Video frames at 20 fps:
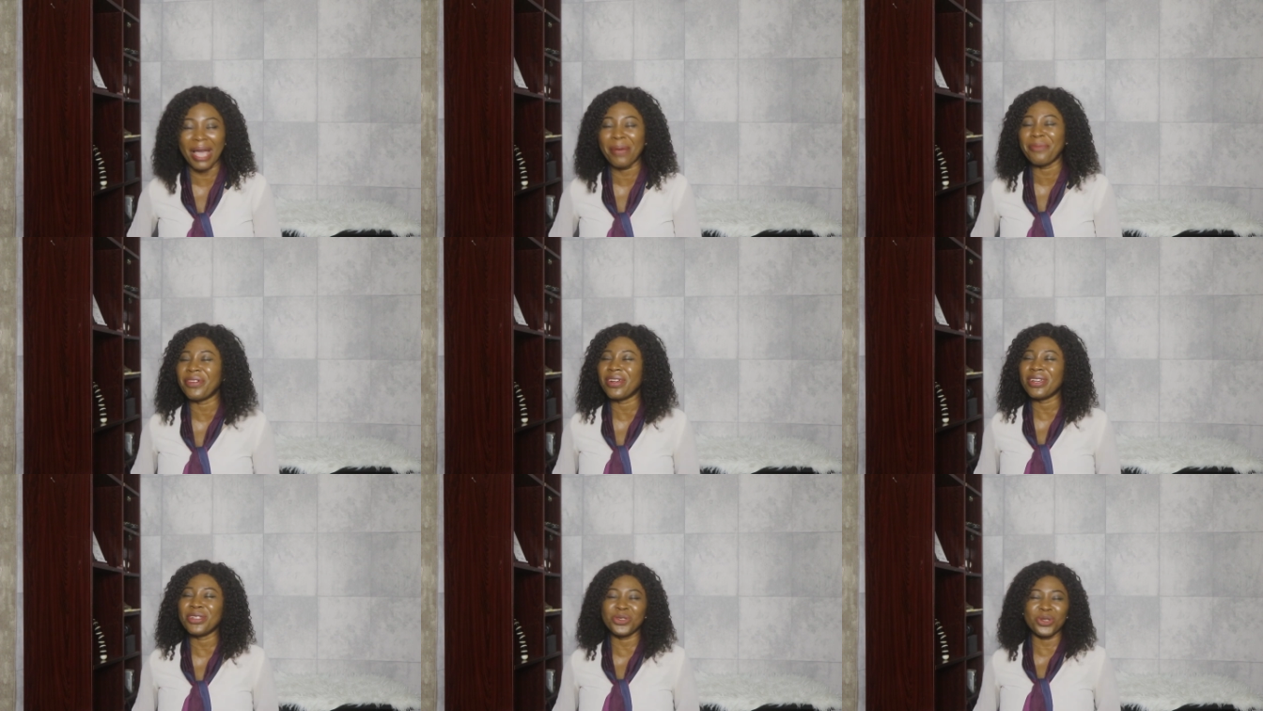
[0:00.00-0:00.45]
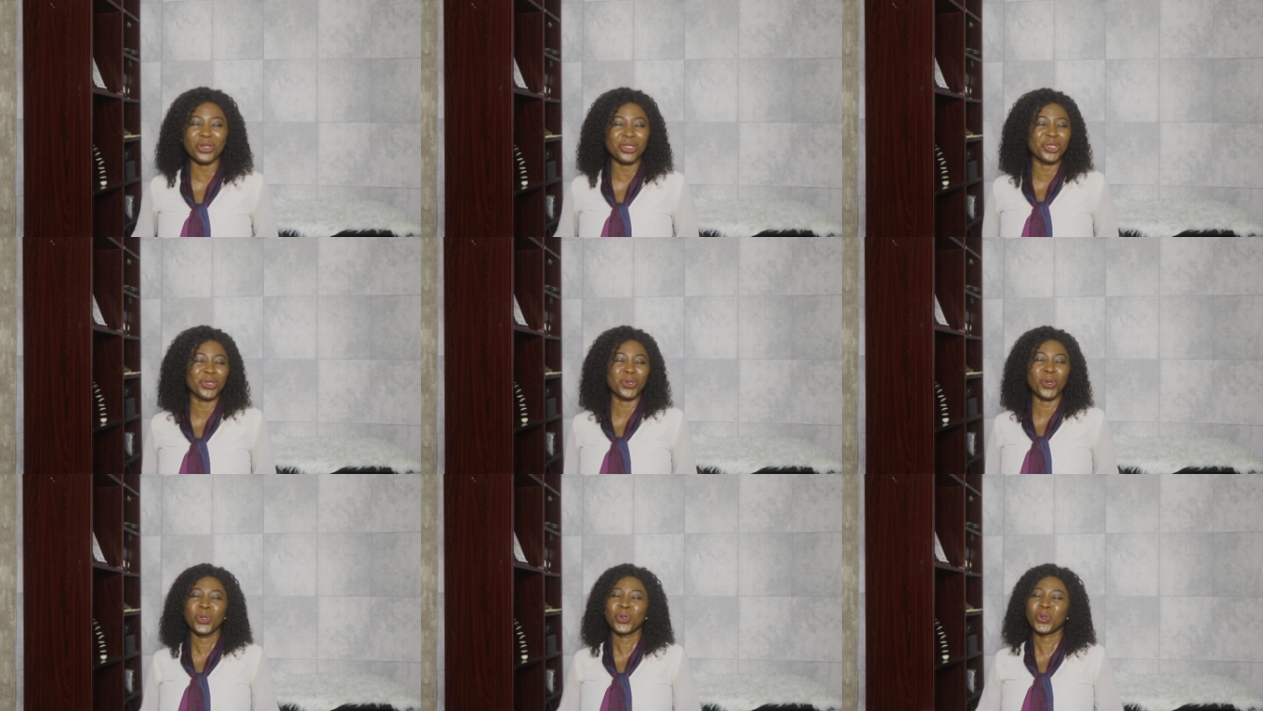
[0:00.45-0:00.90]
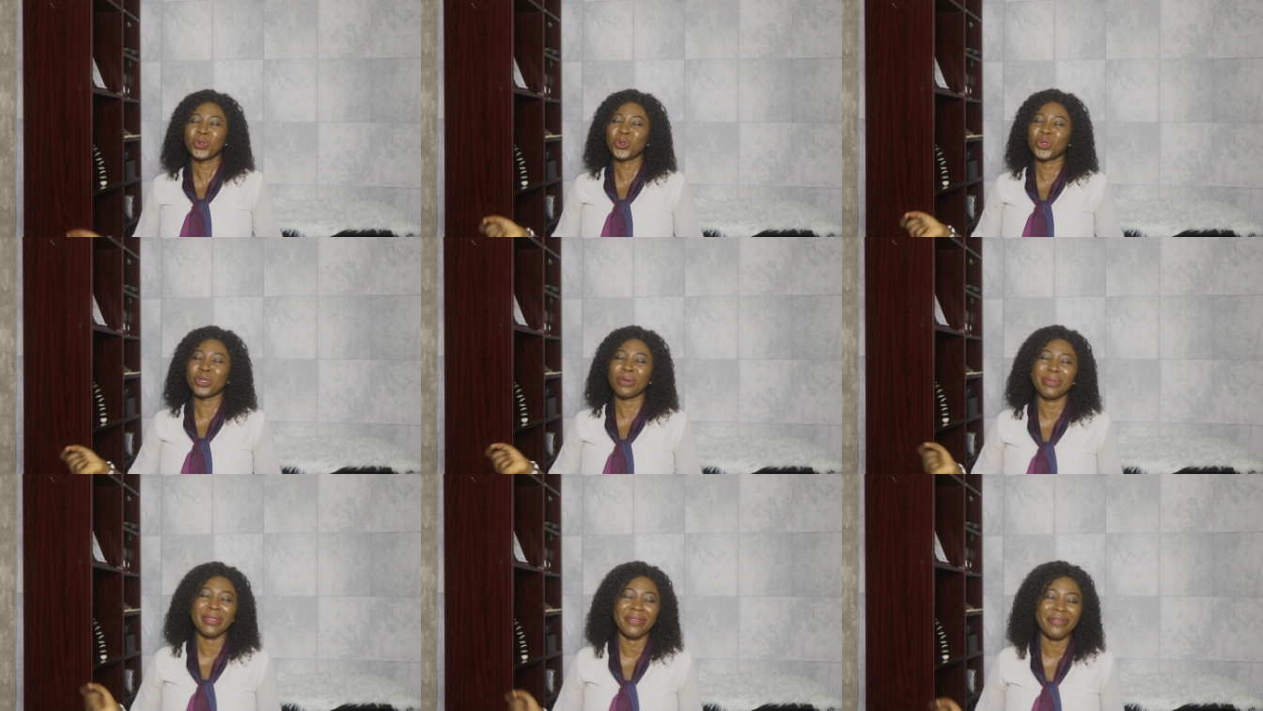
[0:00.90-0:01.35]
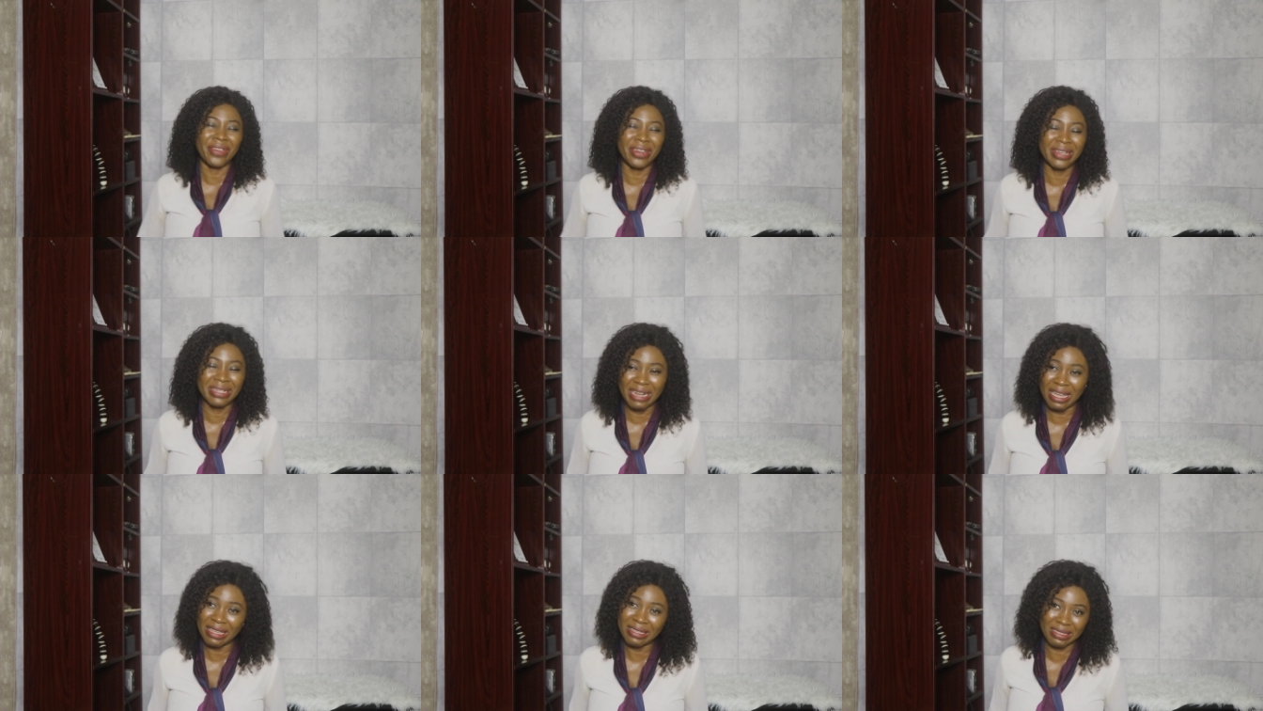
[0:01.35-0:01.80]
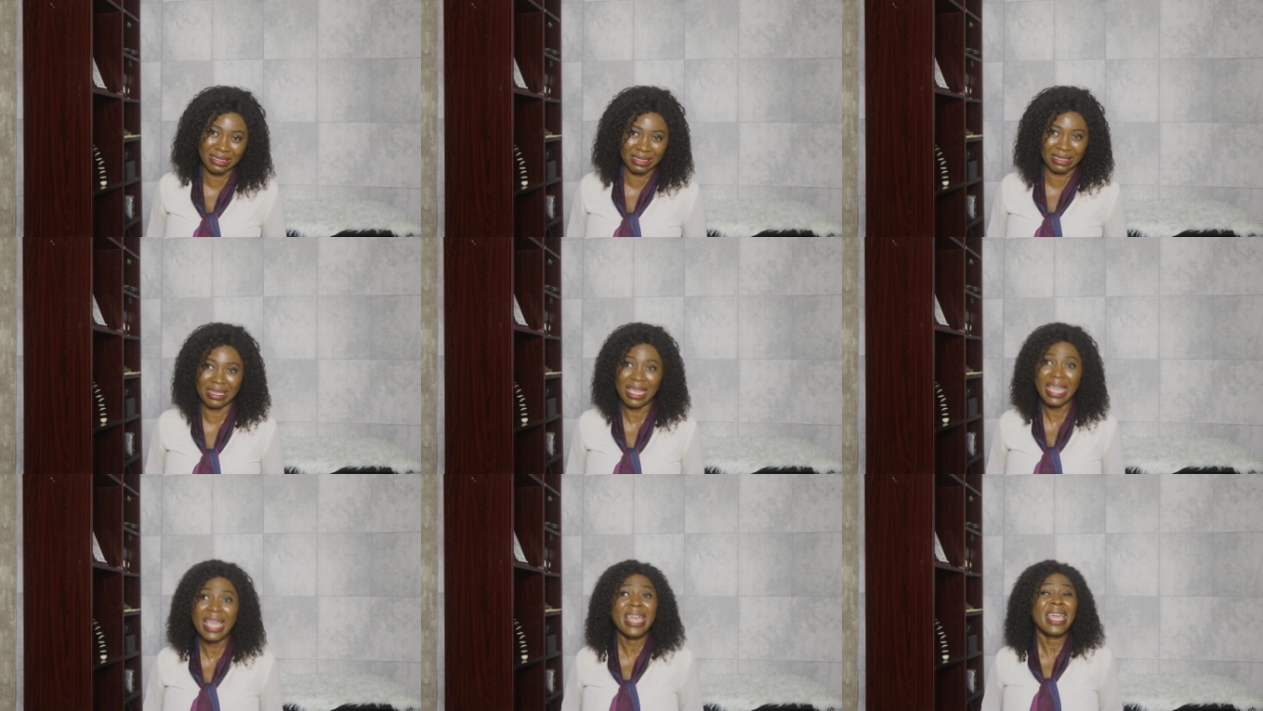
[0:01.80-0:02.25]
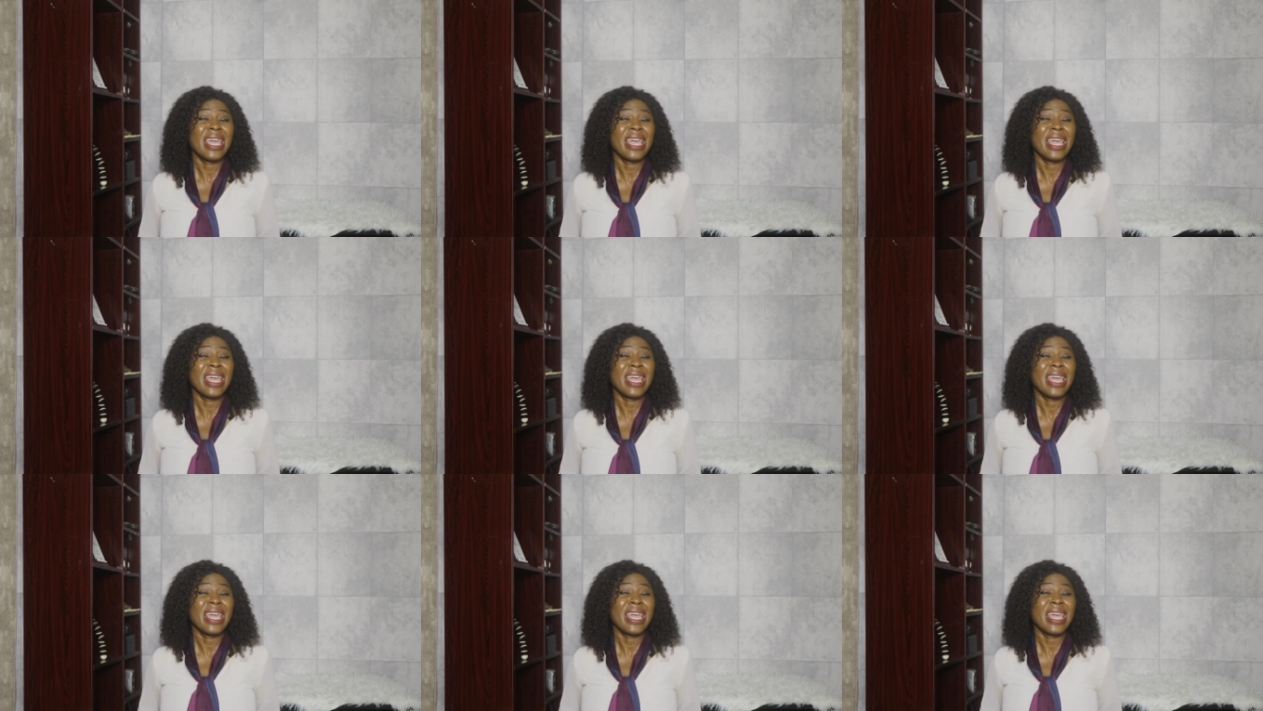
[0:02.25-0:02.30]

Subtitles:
I'm very sure she's going to do something very nasty.